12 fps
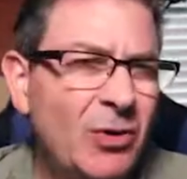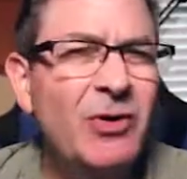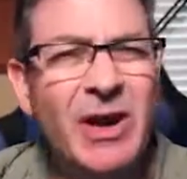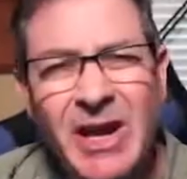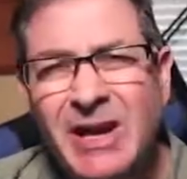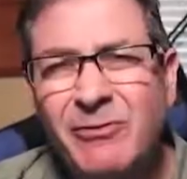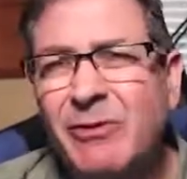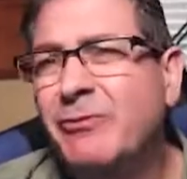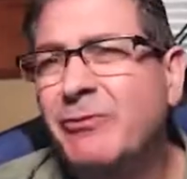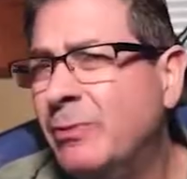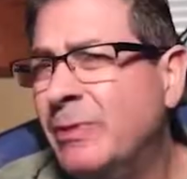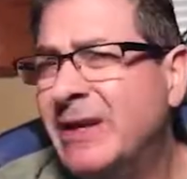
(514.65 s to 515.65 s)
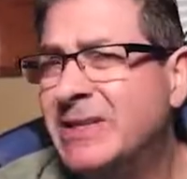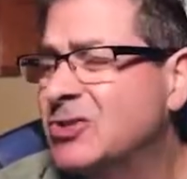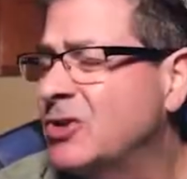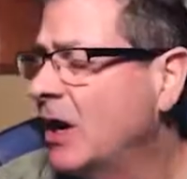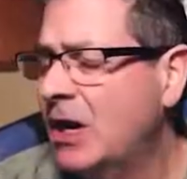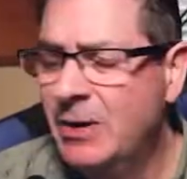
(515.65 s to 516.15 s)
okay for a few minutes
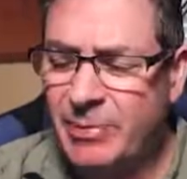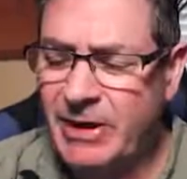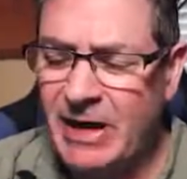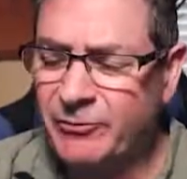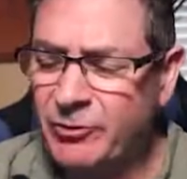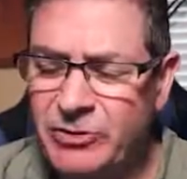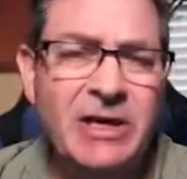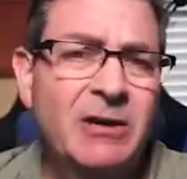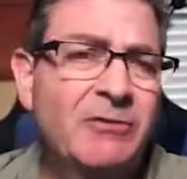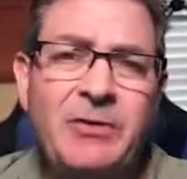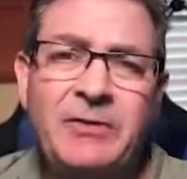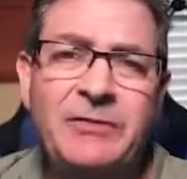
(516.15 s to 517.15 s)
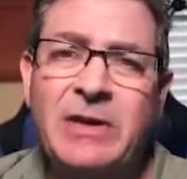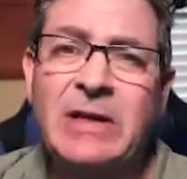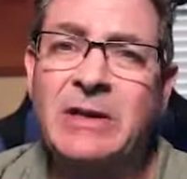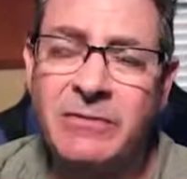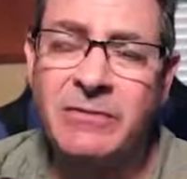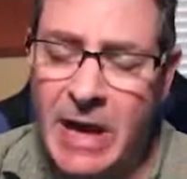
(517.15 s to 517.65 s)
but after 10 or 15
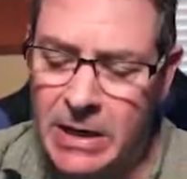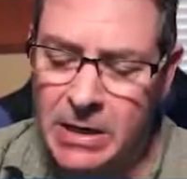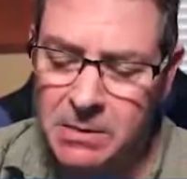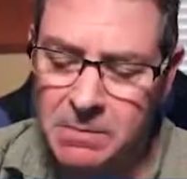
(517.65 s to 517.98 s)
you've had it